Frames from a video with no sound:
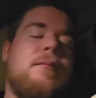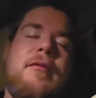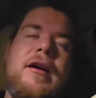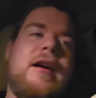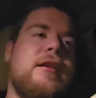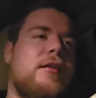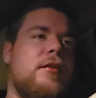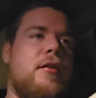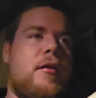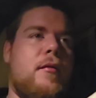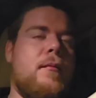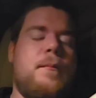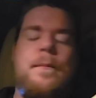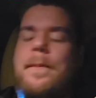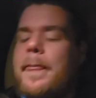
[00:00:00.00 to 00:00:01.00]

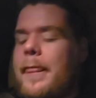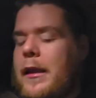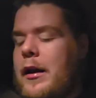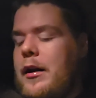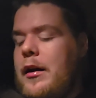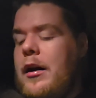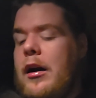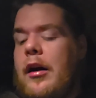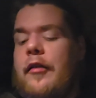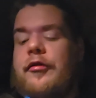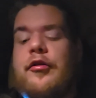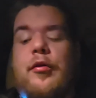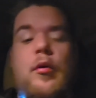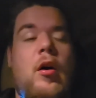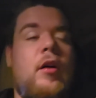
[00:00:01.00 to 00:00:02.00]
plateau
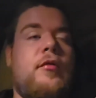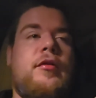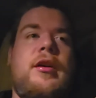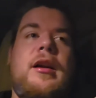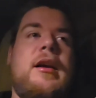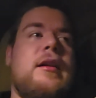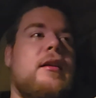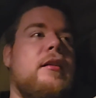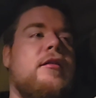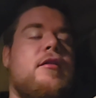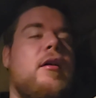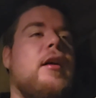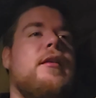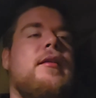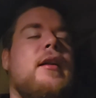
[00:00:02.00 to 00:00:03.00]
of 200. It's
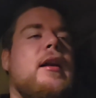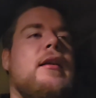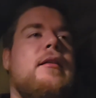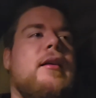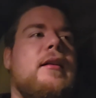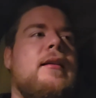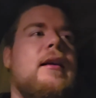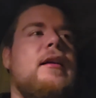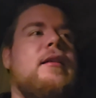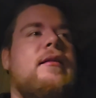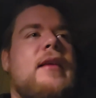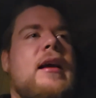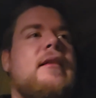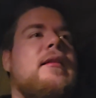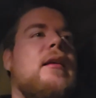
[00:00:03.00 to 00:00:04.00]
crazy that it's like the
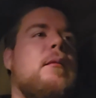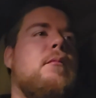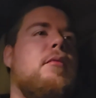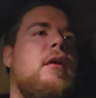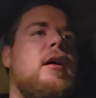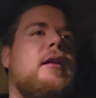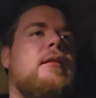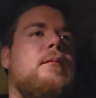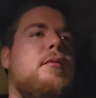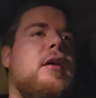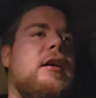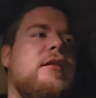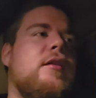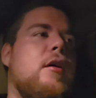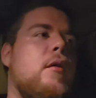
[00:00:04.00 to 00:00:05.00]
exact same
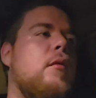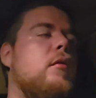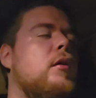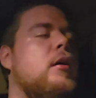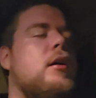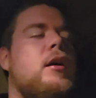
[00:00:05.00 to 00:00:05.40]
plateau.